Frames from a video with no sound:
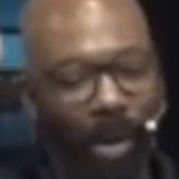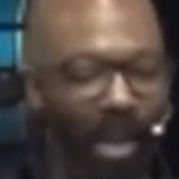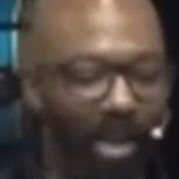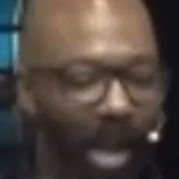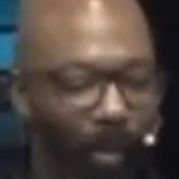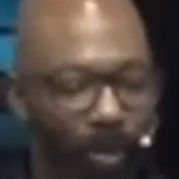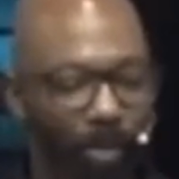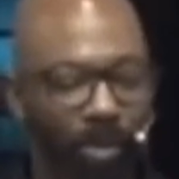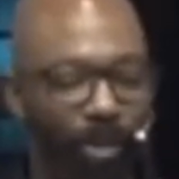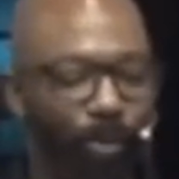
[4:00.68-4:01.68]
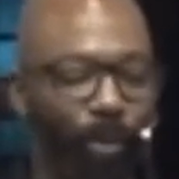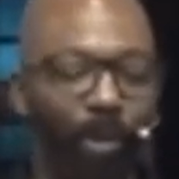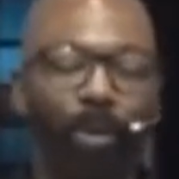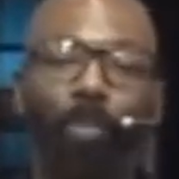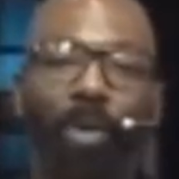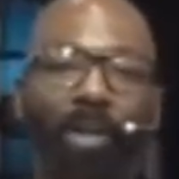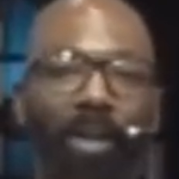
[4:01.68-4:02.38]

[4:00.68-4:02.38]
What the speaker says: for hanging out with me just for a little bit.